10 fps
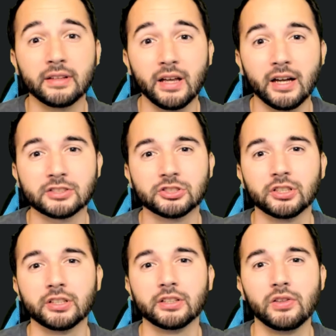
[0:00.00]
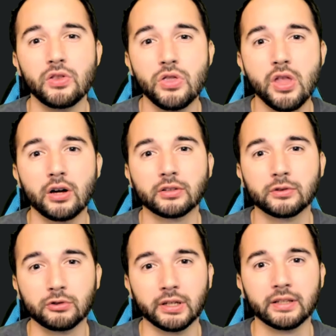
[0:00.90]
actually not
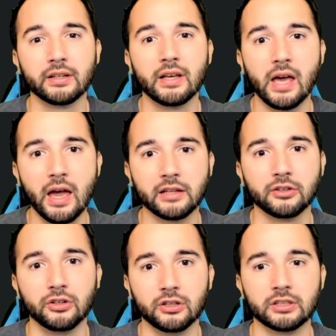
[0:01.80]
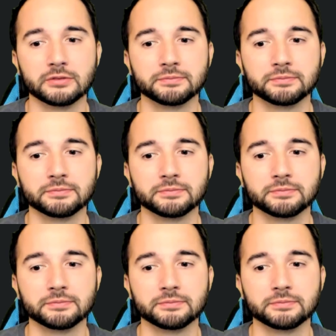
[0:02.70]
great at all.